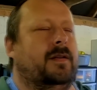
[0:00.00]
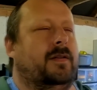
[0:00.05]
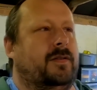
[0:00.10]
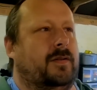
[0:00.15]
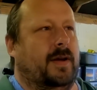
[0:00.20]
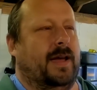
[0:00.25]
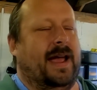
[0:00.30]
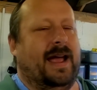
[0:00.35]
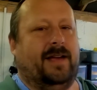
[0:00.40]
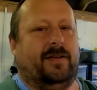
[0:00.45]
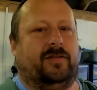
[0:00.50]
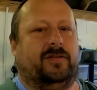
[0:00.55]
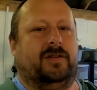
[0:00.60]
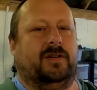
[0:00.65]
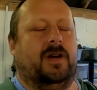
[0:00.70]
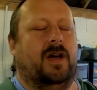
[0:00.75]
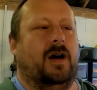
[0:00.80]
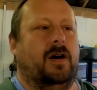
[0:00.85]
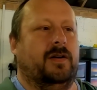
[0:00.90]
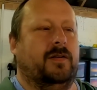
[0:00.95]
So it has
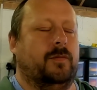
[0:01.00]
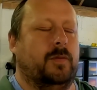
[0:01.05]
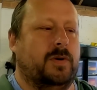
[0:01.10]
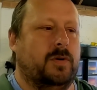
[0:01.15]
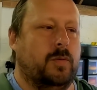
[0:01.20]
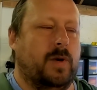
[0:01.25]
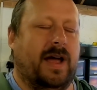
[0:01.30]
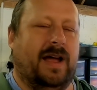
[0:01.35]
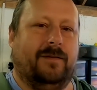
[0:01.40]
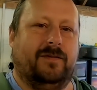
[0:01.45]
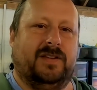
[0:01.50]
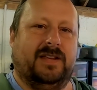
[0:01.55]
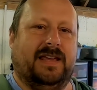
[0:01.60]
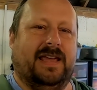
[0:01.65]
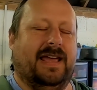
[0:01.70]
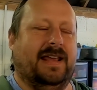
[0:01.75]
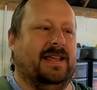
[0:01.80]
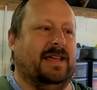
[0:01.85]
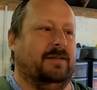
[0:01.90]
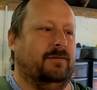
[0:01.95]
to kind of, we all have to
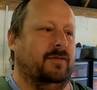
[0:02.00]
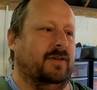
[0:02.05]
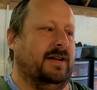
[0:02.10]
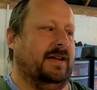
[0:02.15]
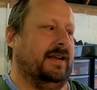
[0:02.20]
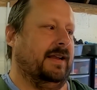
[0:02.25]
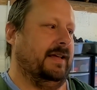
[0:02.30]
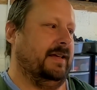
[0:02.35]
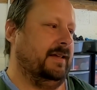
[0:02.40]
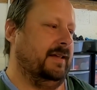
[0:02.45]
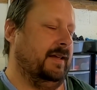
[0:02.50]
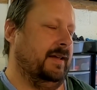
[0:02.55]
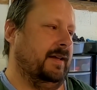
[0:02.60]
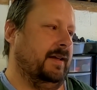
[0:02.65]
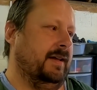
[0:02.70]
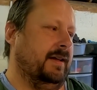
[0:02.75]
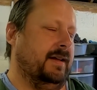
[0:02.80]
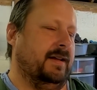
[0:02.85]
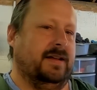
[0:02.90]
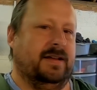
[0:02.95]
get it, really.
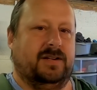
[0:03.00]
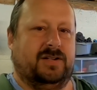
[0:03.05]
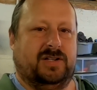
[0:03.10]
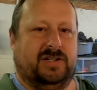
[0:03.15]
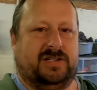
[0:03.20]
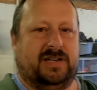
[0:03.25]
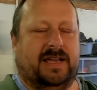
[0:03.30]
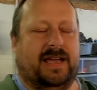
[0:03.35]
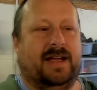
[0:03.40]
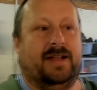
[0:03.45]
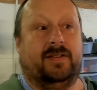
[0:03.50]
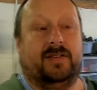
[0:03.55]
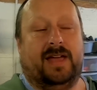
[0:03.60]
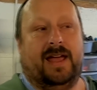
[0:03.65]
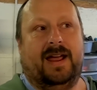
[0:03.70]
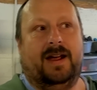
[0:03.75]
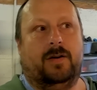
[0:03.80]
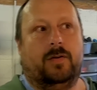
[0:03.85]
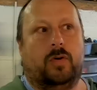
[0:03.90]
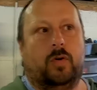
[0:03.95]
It's just a case of
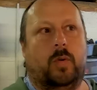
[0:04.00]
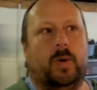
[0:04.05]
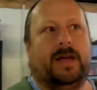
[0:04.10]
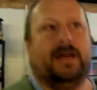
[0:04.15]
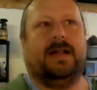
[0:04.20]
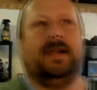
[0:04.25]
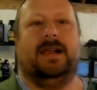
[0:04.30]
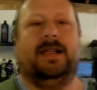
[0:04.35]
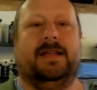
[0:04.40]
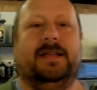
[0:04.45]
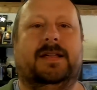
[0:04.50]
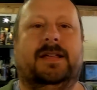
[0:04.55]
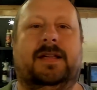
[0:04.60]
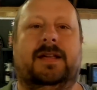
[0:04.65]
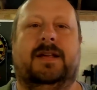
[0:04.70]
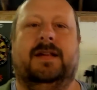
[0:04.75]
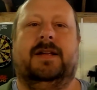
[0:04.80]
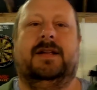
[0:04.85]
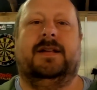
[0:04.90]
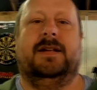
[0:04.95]
how quickly
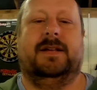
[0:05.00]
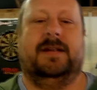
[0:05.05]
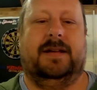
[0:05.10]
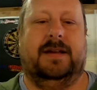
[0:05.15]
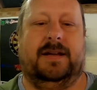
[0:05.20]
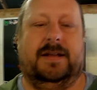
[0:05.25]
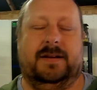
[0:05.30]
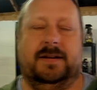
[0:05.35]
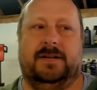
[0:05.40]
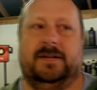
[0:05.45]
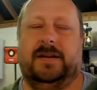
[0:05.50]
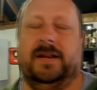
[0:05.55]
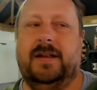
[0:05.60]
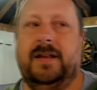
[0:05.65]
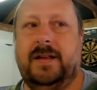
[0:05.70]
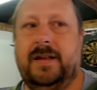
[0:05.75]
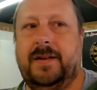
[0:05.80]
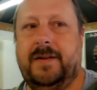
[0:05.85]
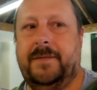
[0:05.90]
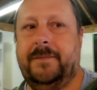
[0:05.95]
and
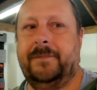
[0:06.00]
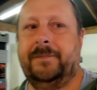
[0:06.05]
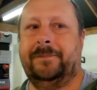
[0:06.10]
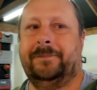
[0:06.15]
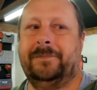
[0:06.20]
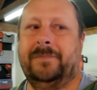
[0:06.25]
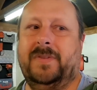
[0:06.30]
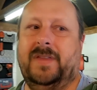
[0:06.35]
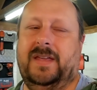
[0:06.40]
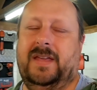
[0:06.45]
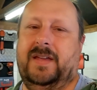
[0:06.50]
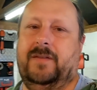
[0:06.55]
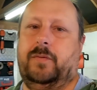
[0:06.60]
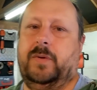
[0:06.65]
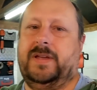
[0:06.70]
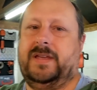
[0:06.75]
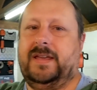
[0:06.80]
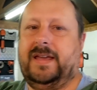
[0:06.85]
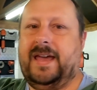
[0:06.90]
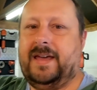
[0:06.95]
if
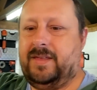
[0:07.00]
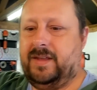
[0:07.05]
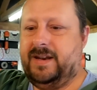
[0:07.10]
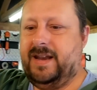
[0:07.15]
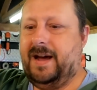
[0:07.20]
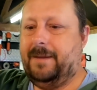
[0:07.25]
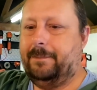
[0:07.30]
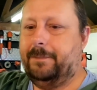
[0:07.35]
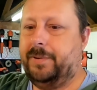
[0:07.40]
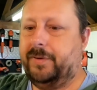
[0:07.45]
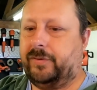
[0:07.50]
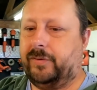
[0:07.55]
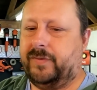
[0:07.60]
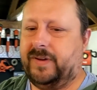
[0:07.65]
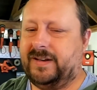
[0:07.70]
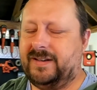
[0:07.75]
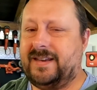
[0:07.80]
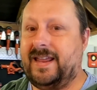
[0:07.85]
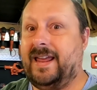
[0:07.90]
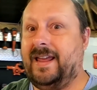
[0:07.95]
we can get the numbers of
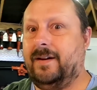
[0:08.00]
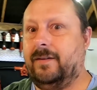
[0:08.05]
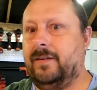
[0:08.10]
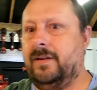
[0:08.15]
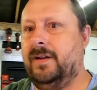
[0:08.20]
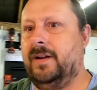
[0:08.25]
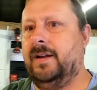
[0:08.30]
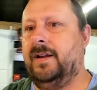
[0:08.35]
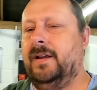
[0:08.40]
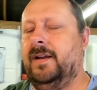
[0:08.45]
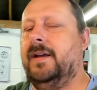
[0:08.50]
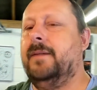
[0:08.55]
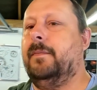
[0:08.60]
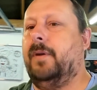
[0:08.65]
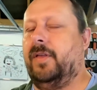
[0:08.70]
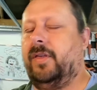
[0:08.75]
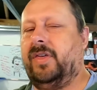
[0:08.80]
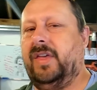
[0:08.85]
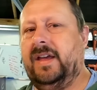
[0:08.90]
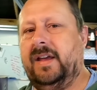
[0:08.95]
it down.
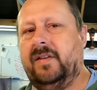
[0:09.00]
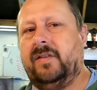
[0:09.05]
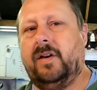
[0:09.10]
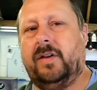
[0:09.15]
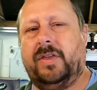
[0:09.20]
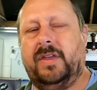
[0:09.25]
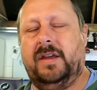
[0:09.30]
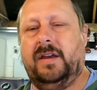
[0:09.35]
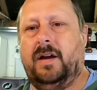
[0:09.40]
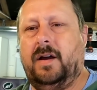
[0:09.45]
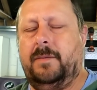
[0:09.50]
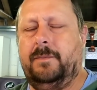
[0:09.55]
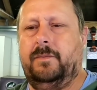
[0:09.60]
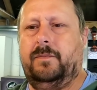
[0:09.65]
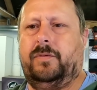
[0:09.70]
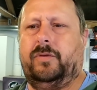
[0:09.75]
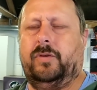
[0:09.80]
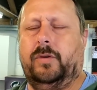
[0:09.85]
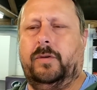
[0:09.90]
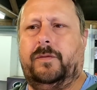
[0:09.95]
But the thing is, I think
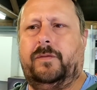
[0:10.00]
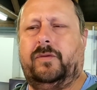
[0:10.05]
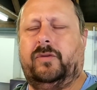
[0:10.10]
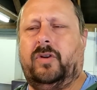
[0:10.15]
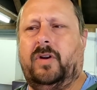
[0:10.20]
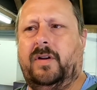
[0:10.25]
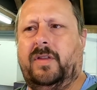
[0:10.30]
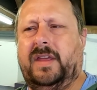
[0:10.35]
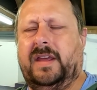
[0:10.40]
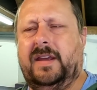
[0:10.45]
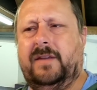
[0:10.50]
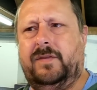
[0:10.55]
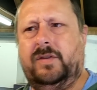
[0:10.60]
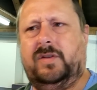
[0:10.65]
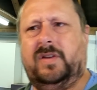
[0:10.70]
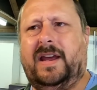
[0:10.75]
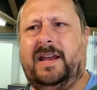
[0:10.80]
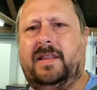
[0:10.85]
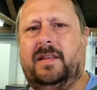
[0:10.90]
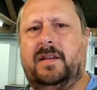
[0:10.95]
I'm sort of trying to think, if you
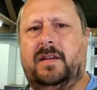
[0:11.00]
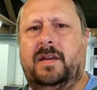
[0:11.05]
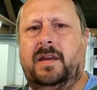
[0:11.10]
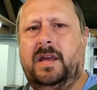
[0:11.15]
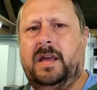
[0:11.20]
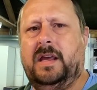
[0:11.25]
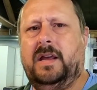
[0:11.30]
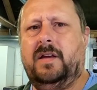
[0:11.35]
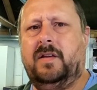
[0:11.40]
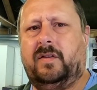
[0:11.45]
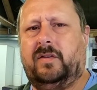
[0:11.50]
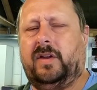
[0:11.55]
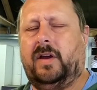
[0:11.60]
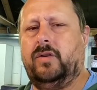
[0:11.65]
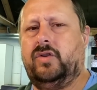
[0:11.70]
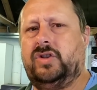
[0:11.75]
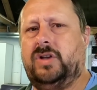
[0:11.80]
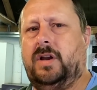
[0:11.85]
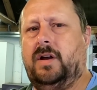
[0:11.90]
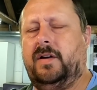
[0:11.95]
take the
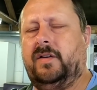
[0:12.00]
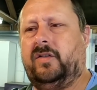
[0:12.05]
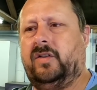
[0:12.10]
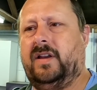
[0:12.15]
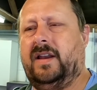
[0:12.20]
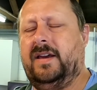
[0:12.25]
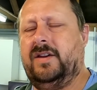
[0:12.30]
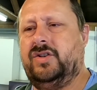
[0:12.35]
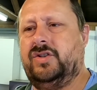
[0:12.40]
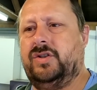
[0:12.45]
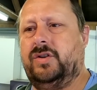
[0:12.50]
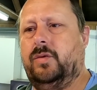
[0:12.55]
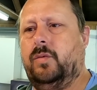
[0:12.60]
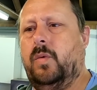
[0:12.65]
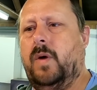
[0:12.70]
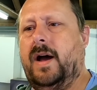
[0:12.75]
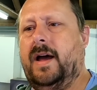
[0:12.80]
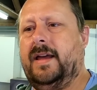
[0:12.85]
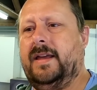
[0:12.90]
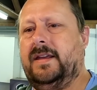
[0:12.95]
social isolation
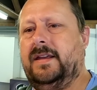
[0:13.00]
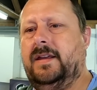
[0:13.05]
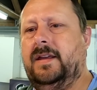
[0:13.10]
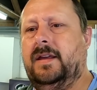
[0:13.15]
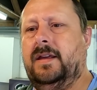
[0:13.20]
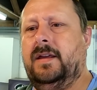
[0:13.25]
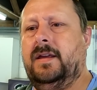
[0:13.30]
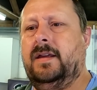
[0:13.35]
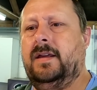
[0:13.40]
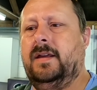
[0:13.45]
away,